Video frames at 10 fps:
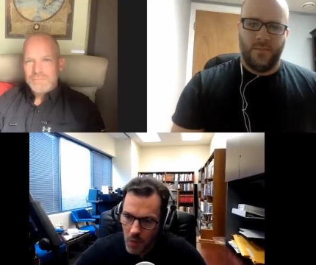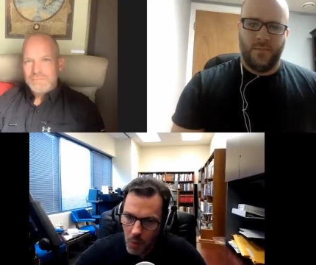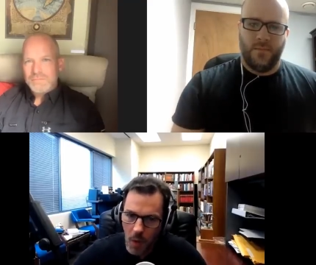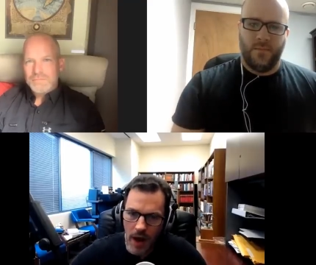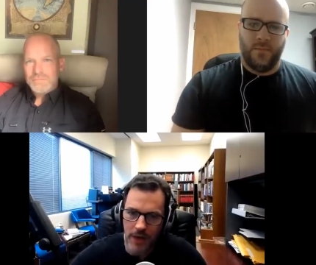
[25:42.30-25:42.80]

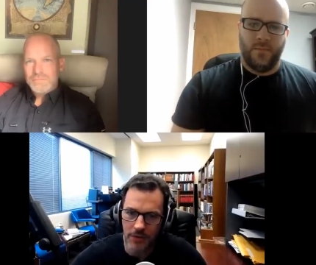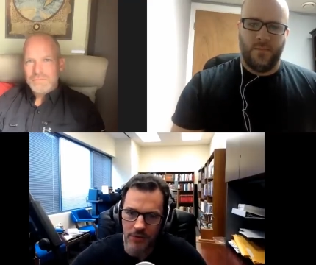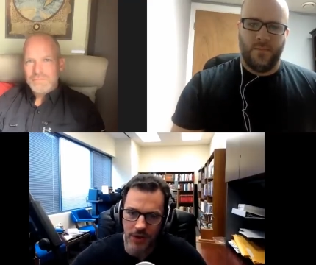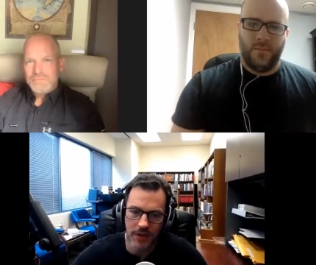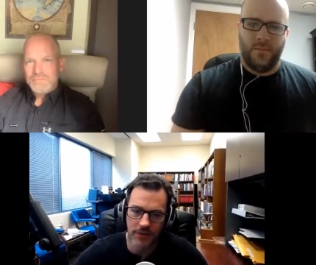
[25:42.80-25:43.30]
Speaker 1: why they're
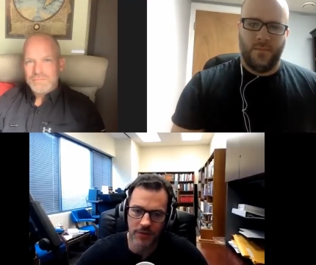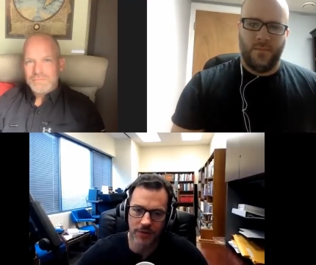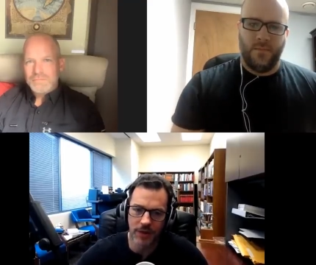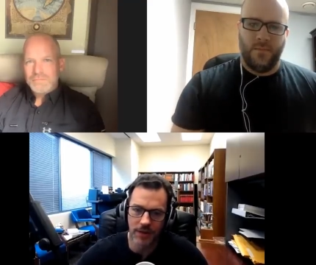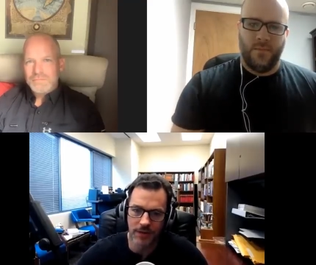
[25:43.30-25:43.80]
saying certain
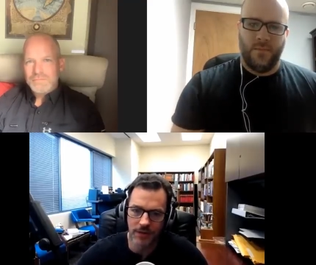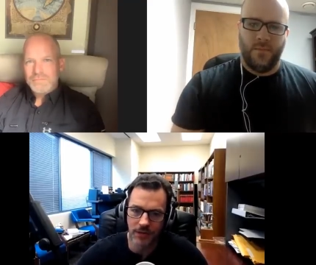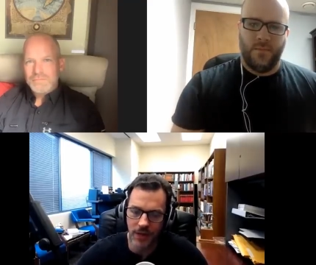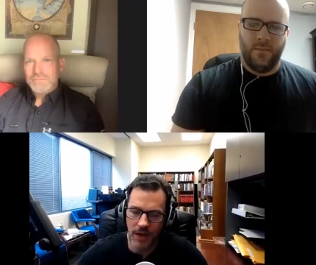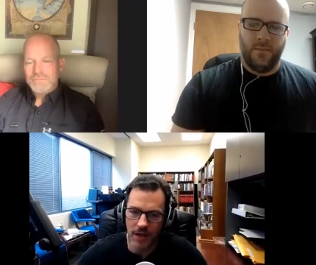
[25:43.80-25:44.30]
things that they're
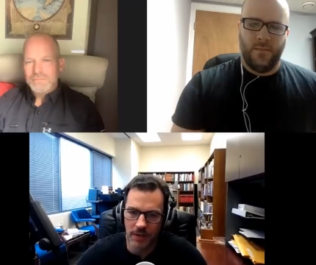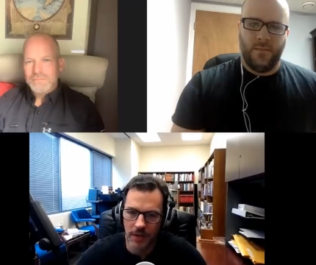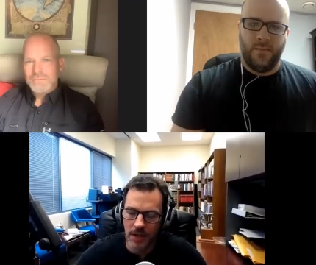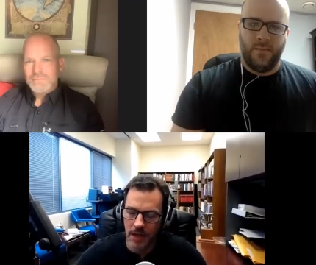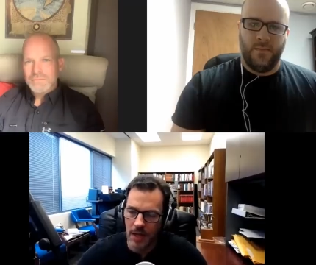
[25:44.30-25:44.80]
saying
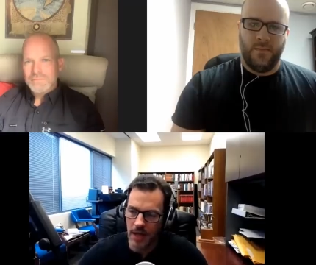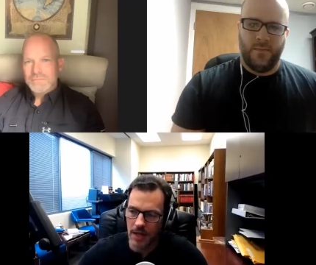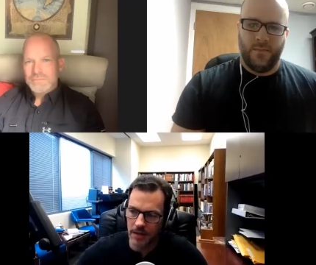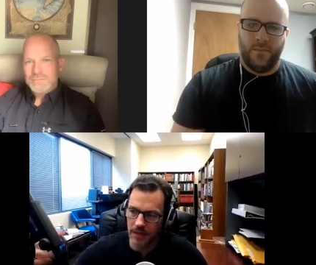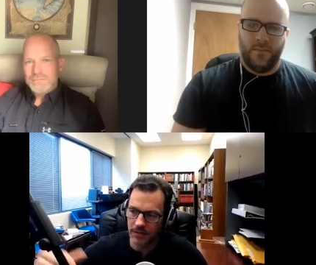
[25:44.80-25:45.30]

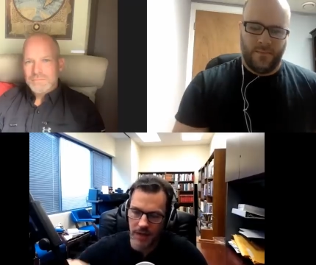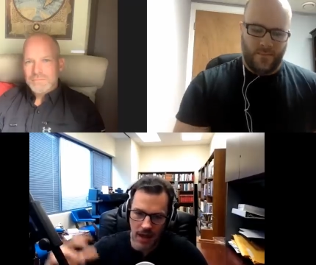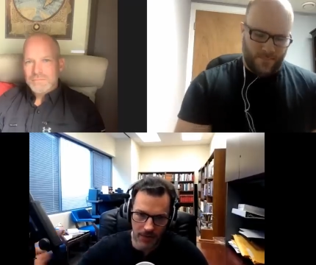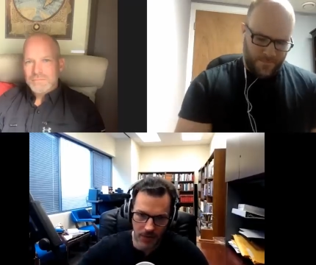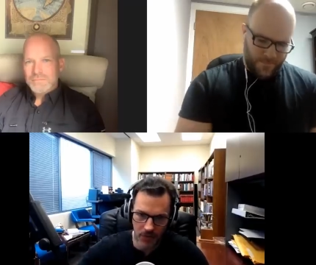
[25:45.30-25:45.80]
and see
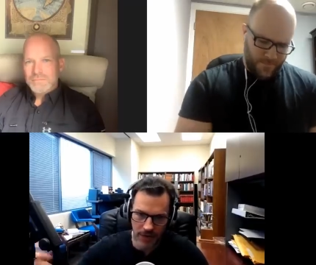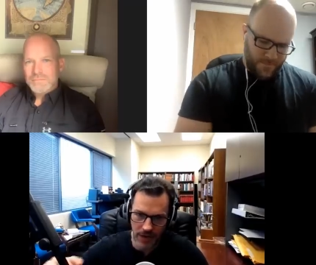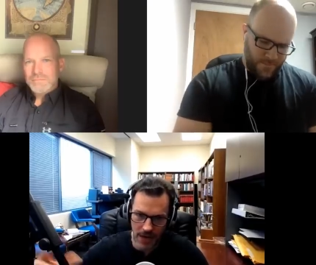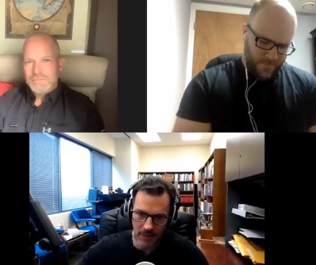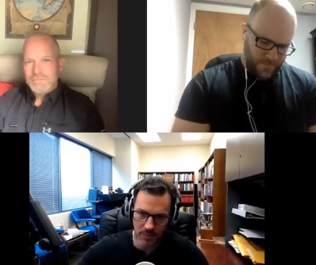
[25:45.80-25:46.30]
how those
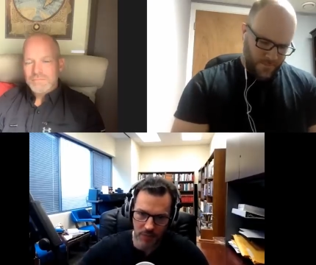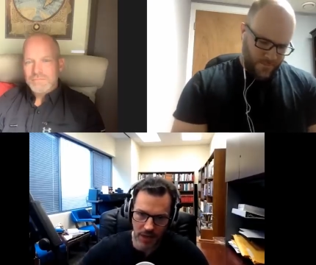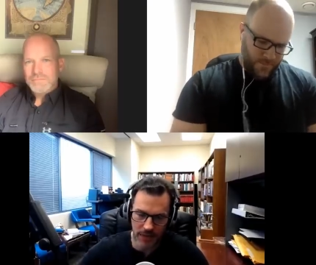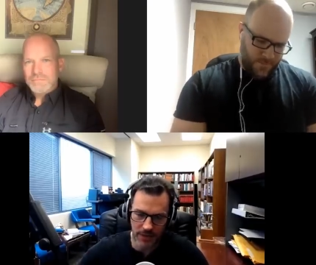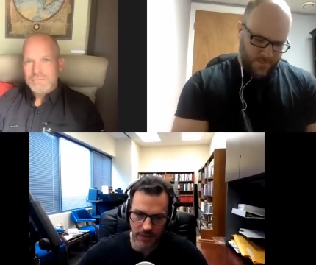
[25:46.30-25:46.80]
dynamics
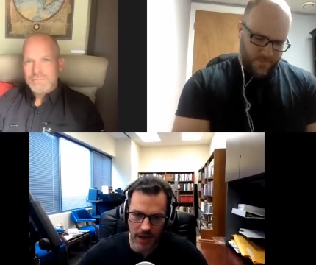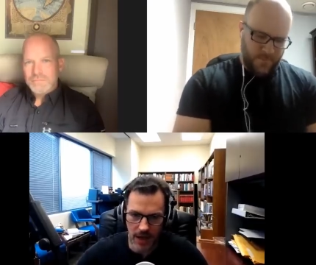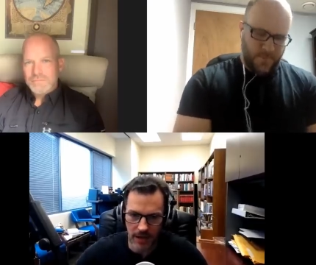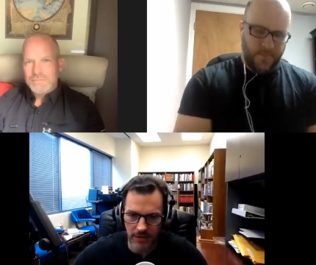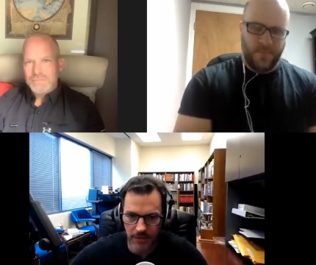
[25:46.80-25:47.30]
play in the
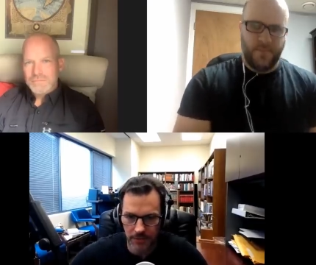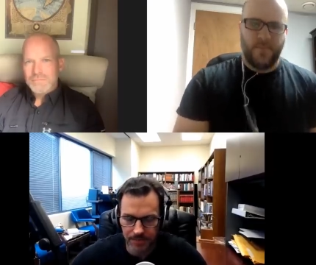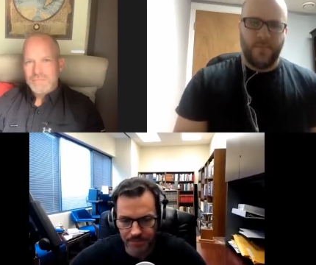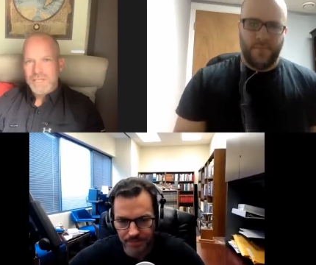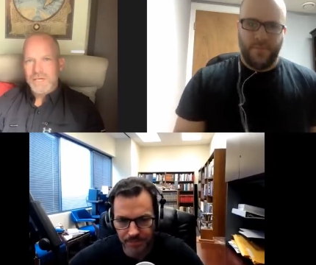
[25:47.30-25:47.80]
text.
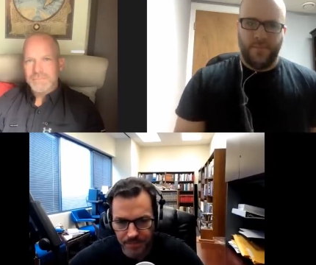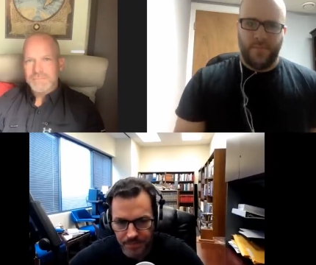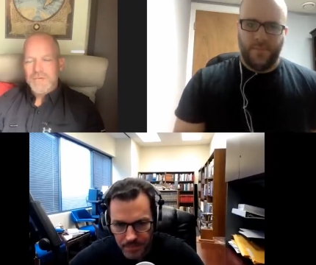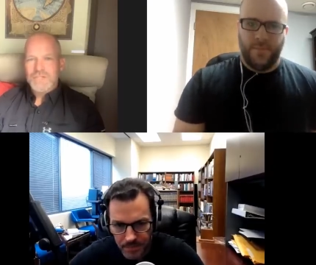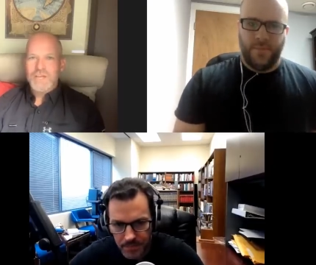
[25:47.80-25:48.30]
Speaker 2: Yeah.
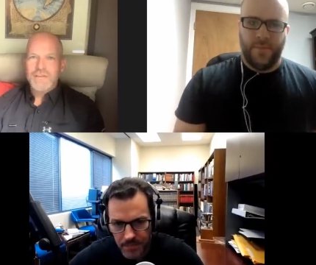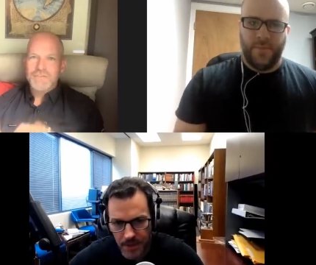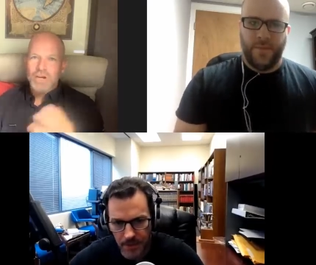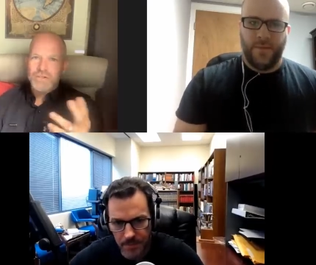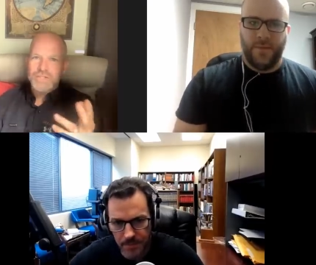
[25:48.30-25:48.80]
So you have
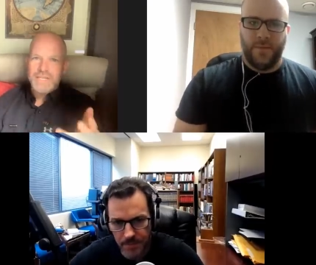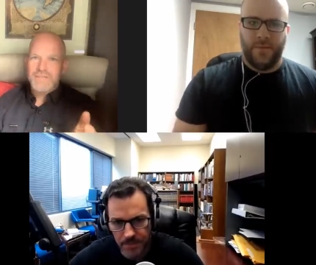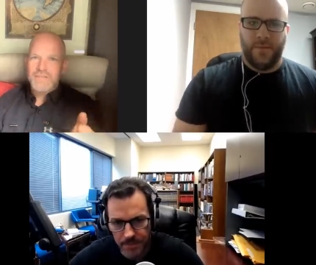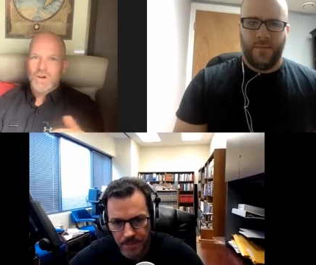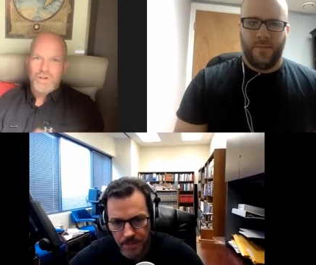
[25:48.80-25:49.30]
to hmm.
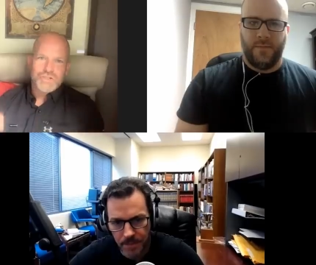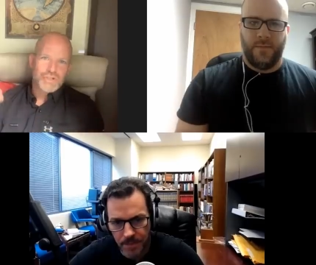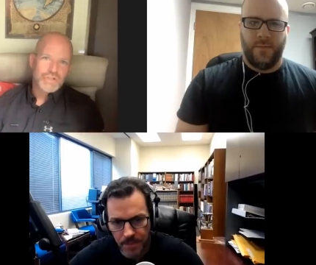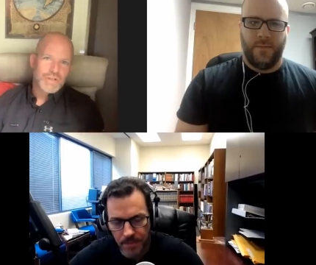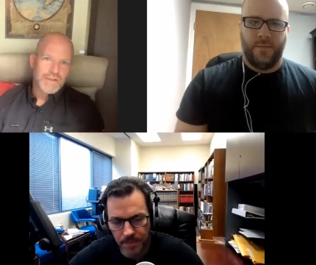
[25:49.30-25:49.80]
understand the
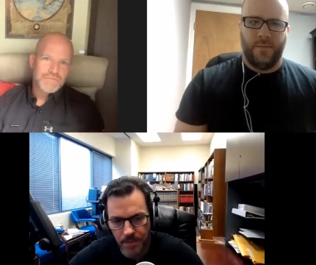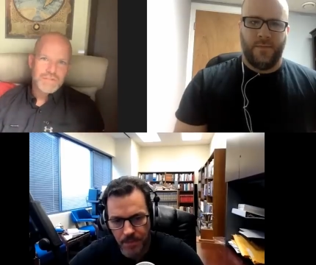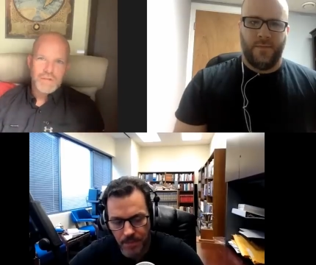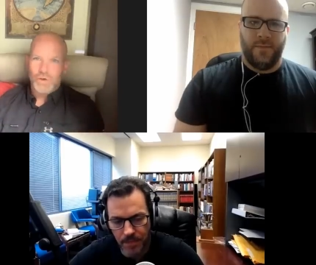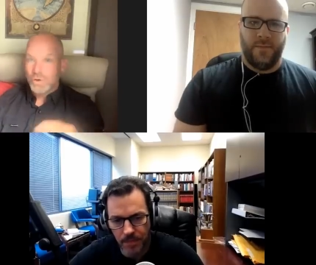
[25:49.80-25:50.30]
culture. You have to
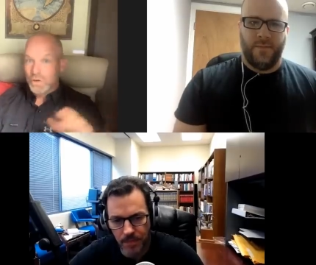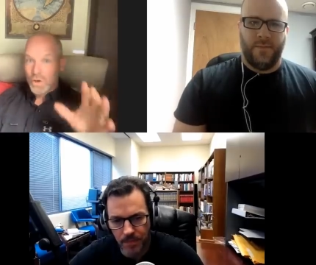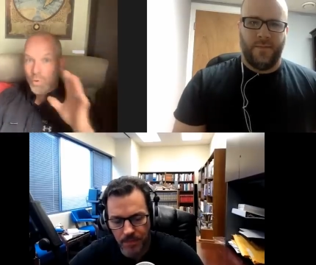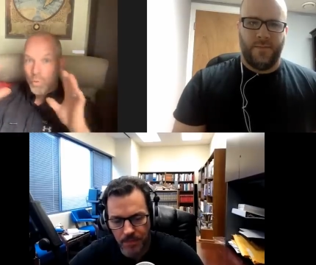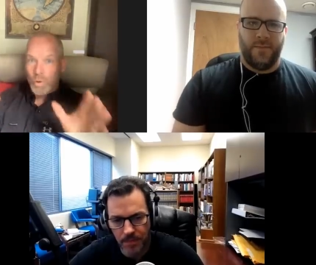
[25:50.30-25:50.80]
know
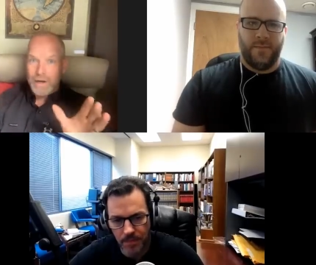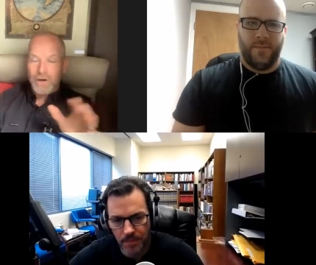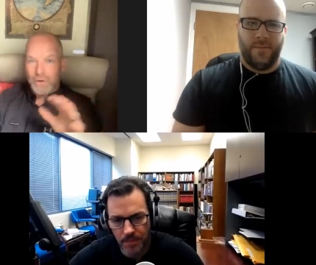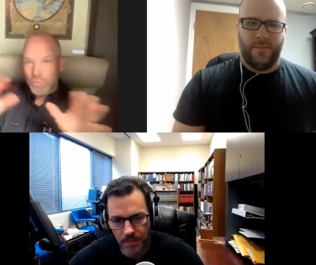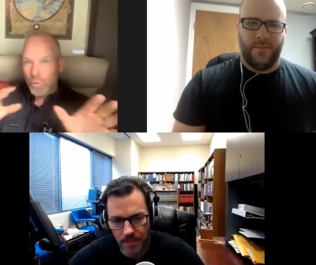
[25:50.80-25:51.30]

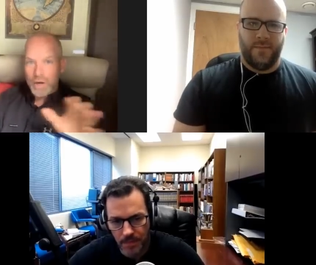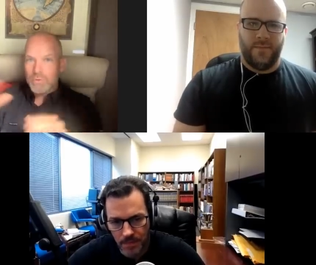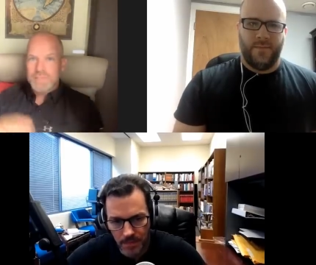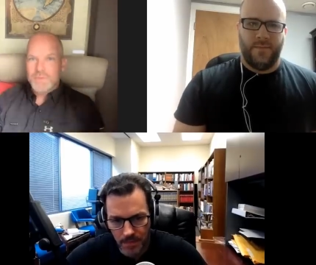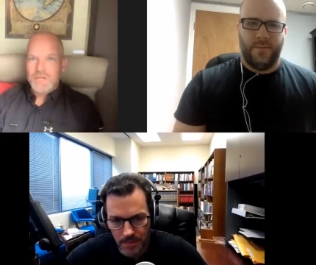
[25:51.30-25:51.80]
where and what it
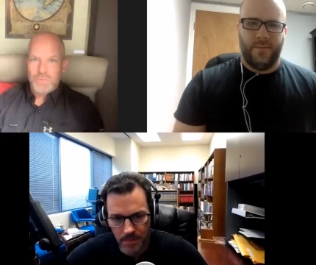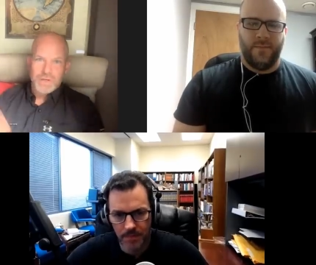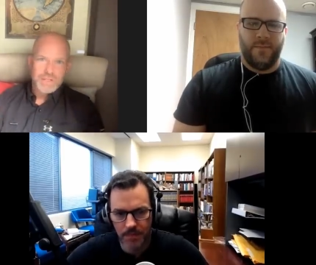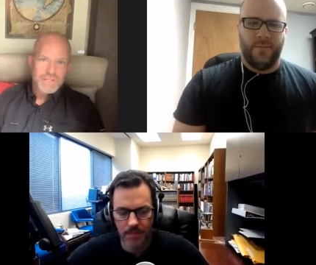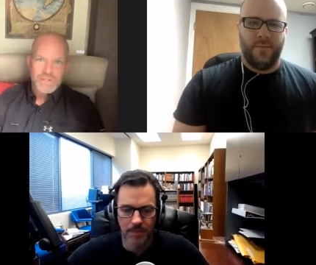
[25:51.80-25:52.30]
was being
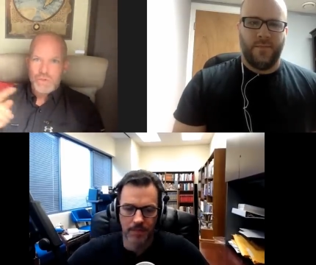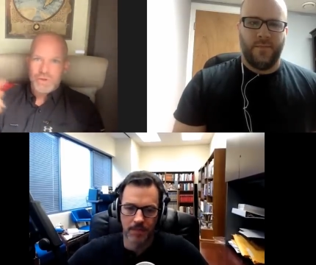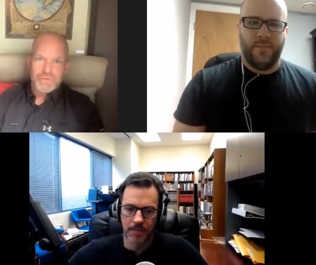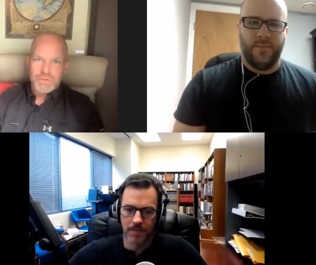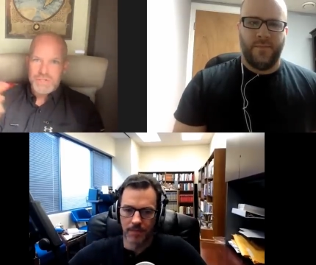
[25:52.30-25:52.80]
written to.
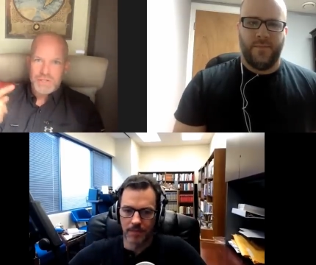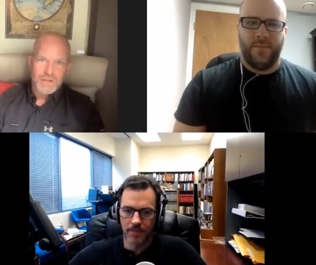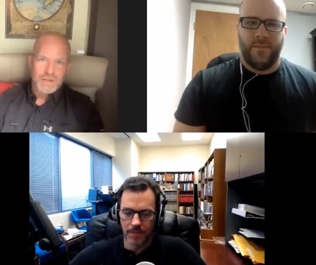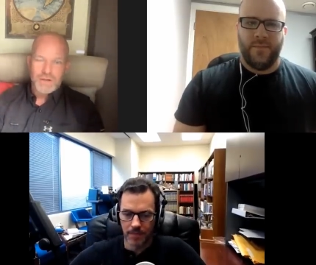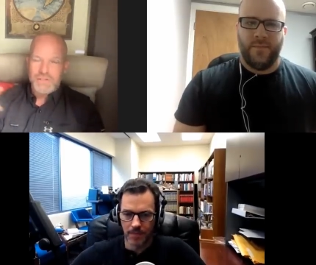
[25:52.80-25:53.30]
If there's
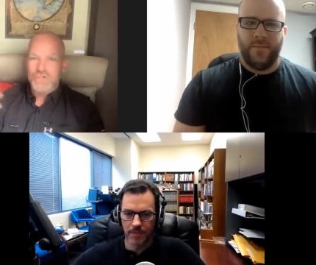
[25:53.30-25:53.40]
a, a